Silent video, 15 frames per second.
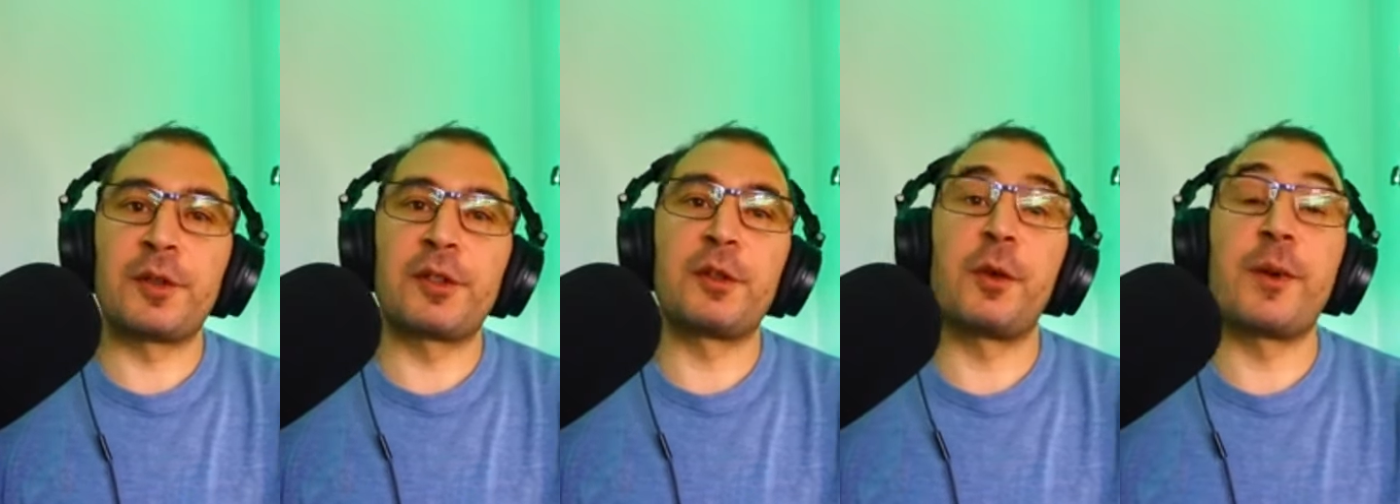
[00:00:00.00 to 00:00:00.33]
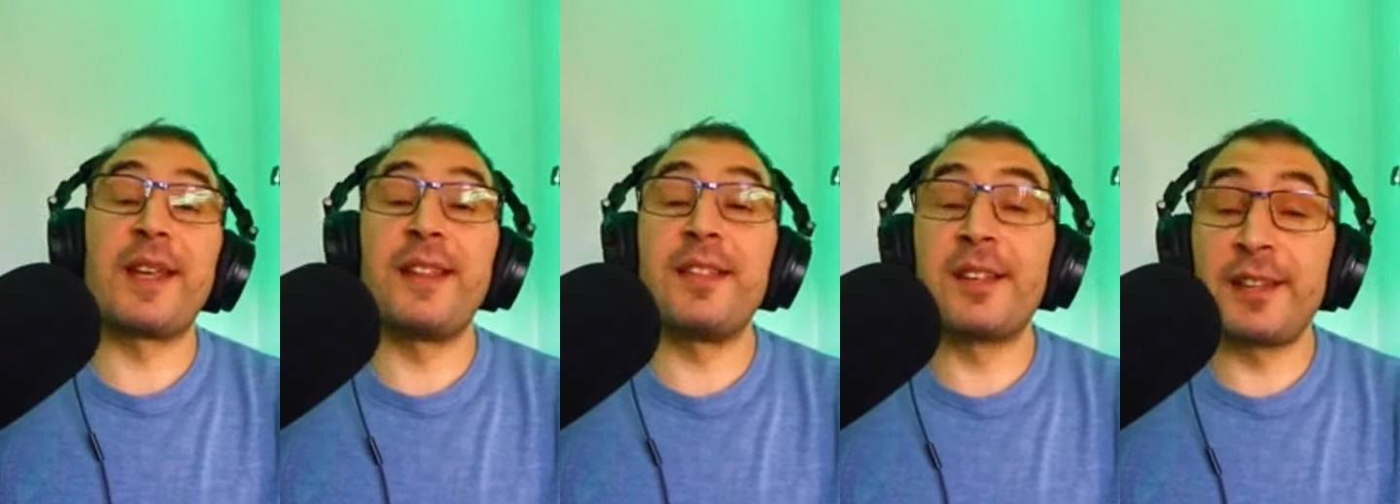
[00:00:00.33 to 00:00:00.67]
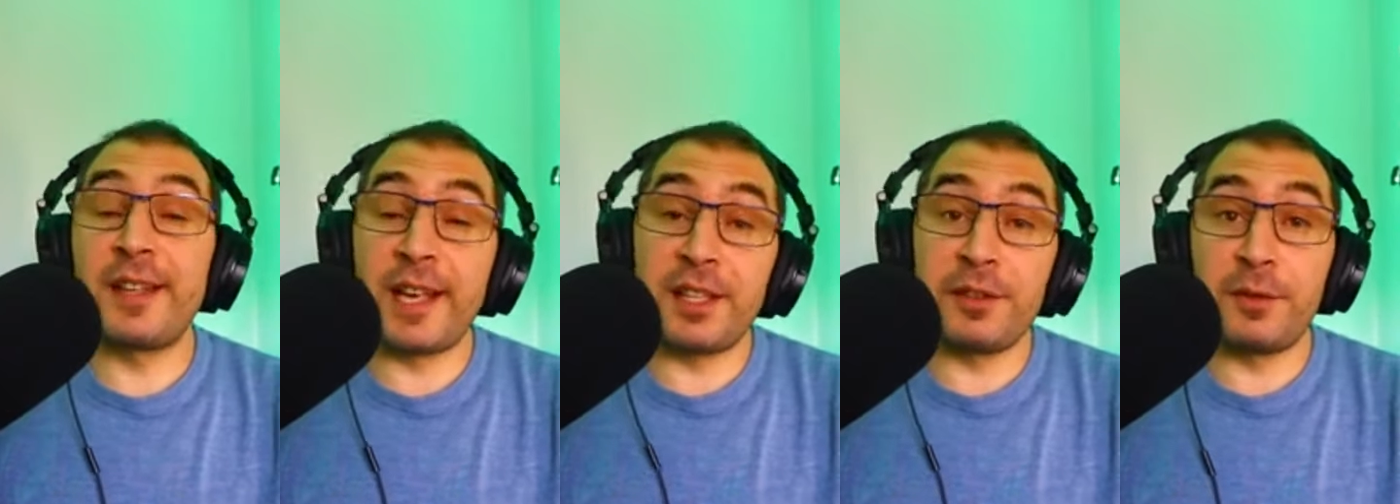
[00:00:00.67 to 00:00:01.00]
So in
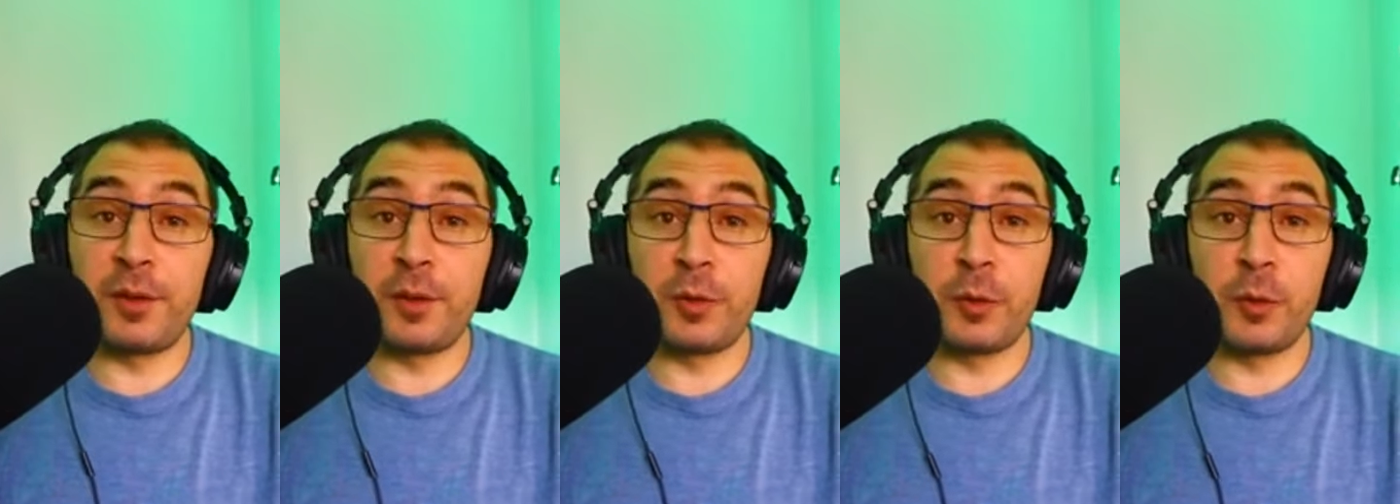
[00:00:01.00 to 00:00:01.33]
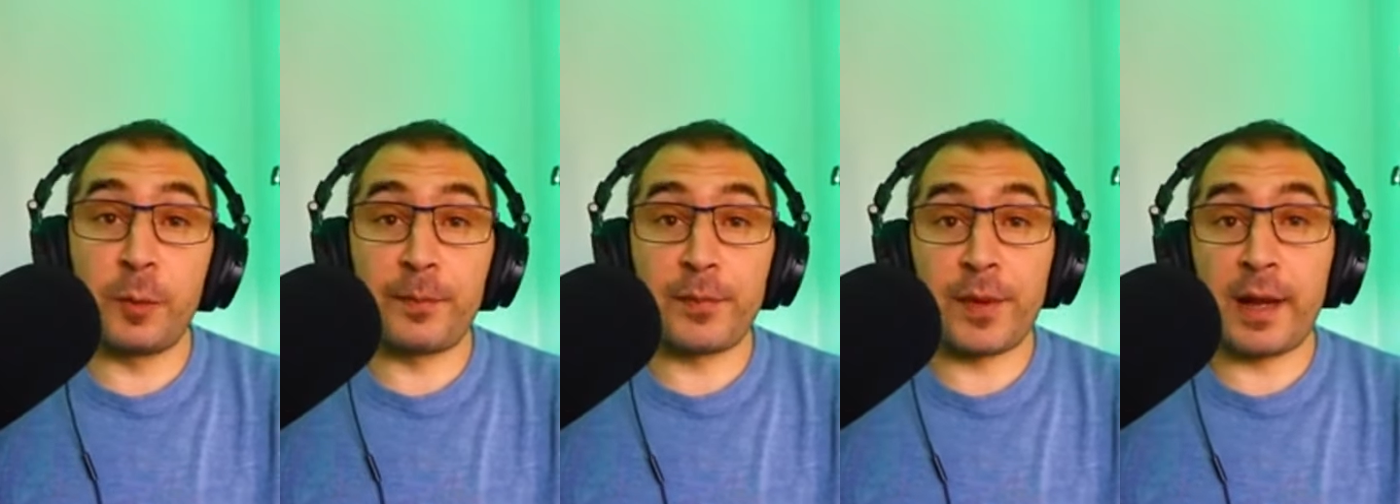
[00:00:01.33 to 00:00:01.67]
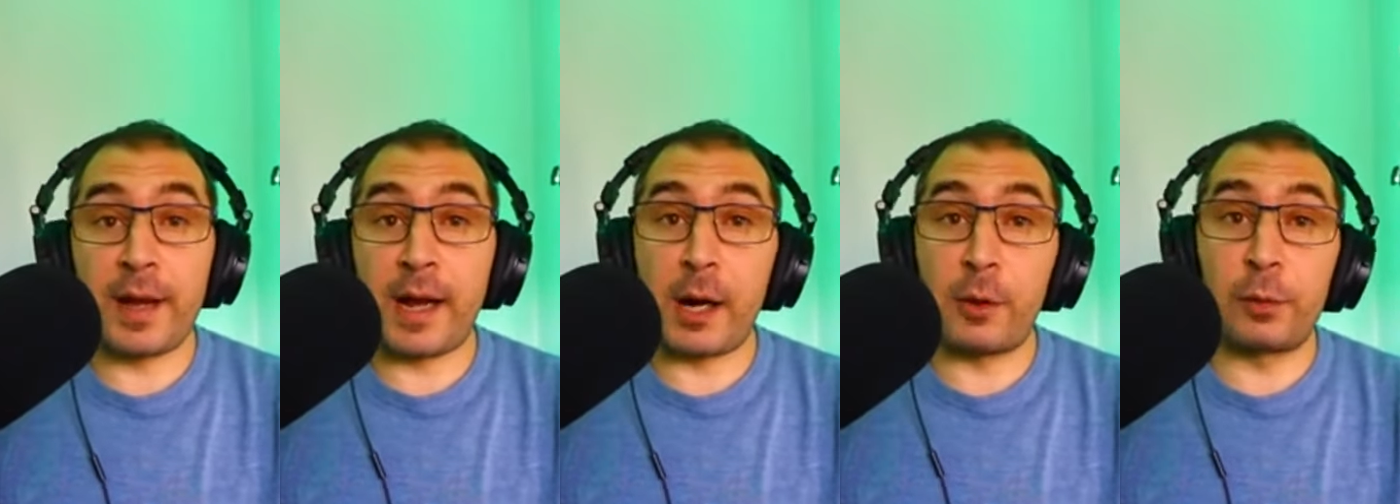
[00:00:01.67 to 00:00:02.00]
today's video,
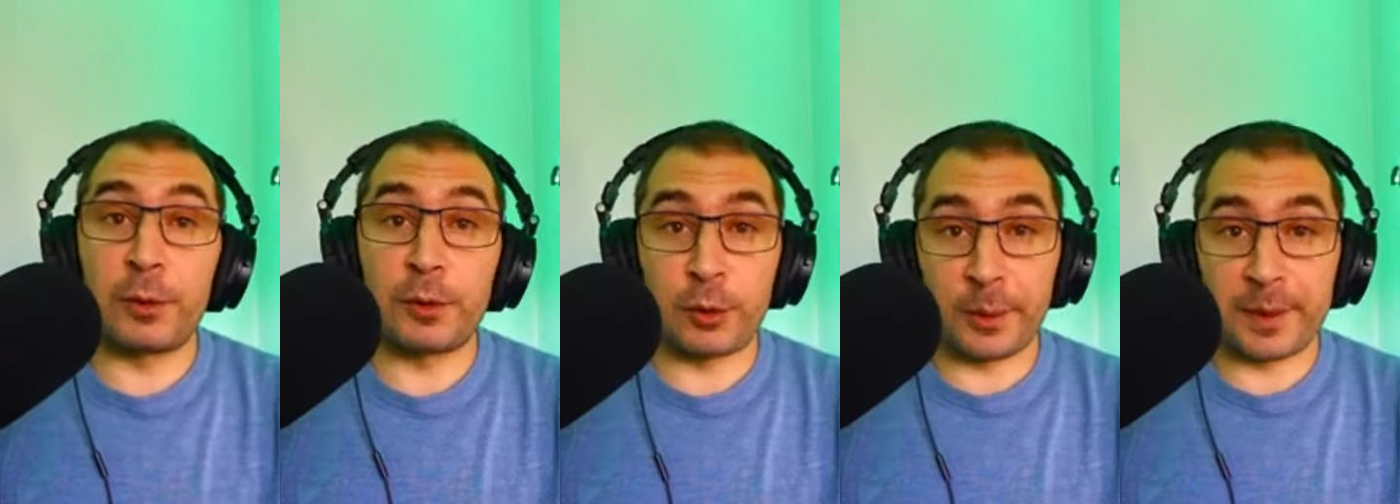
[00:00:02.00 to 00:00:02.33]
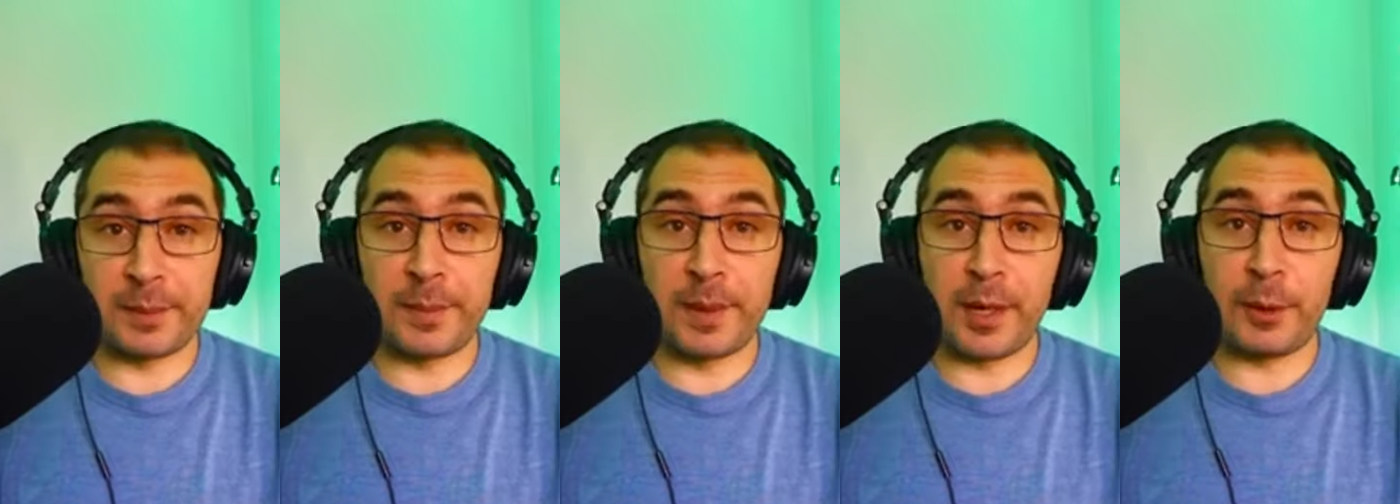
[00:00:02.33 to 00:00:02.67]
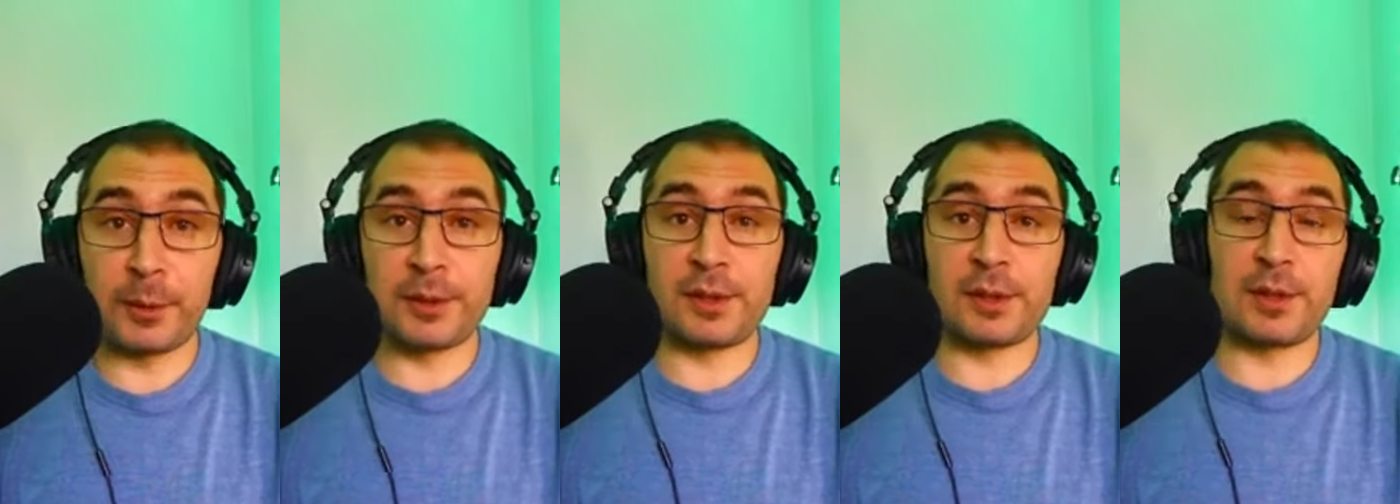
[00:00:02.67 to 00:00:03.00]
I will talk
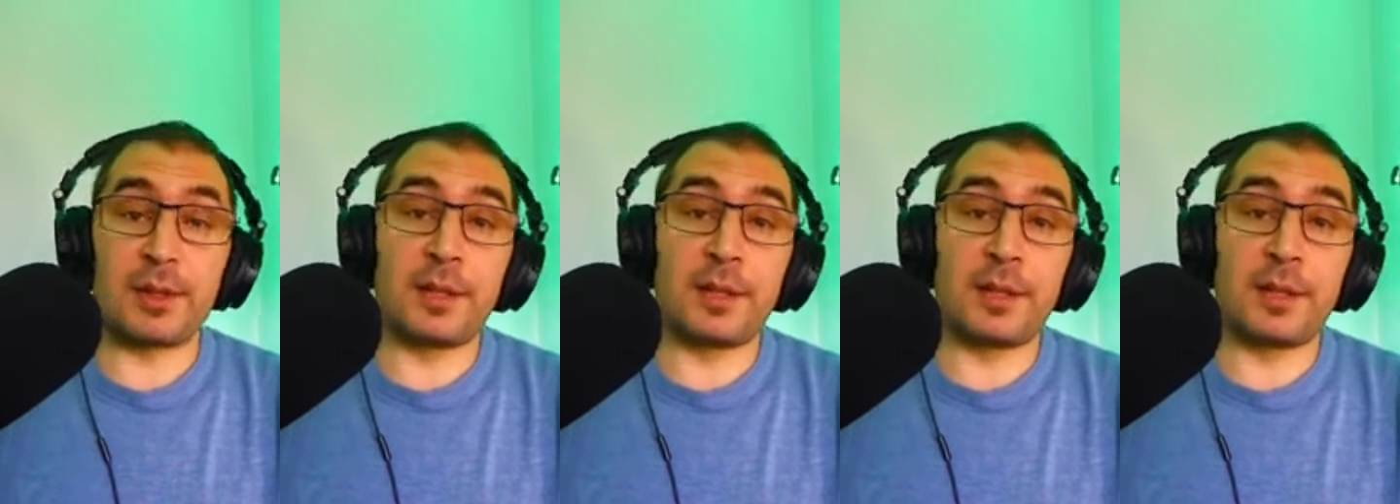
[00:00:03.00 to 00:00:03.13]
about